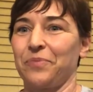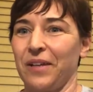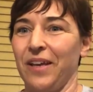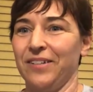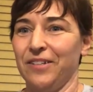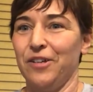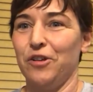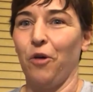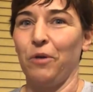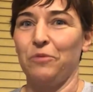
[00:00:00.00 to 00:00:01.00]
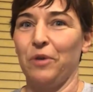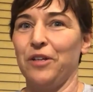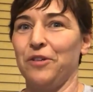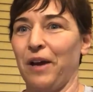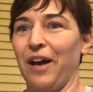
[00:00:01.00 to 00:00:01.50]
And knowing
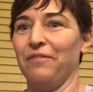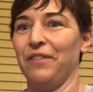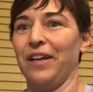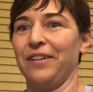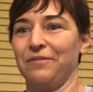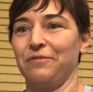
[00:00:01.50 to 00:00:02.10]
when you have that,